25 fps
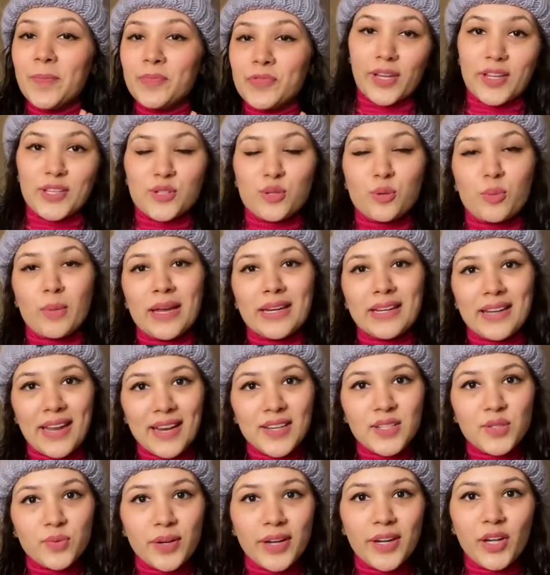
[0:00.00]
So my
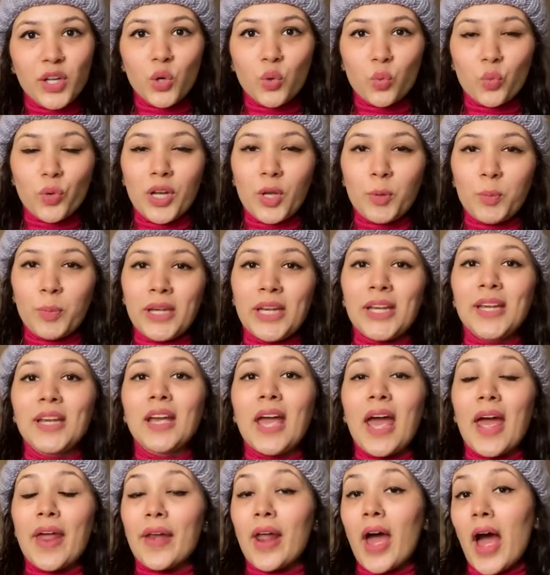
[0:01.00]
next video will be
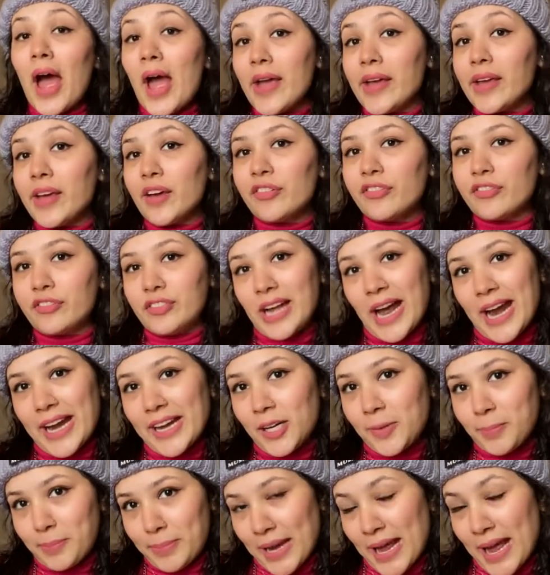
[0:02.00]
an IF diet
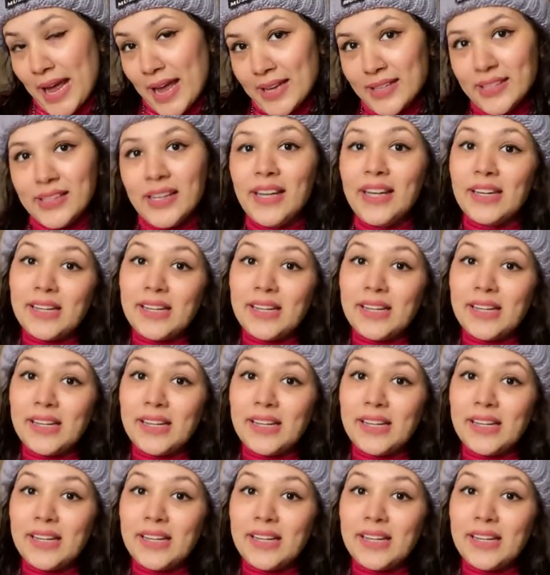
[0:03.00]
plan,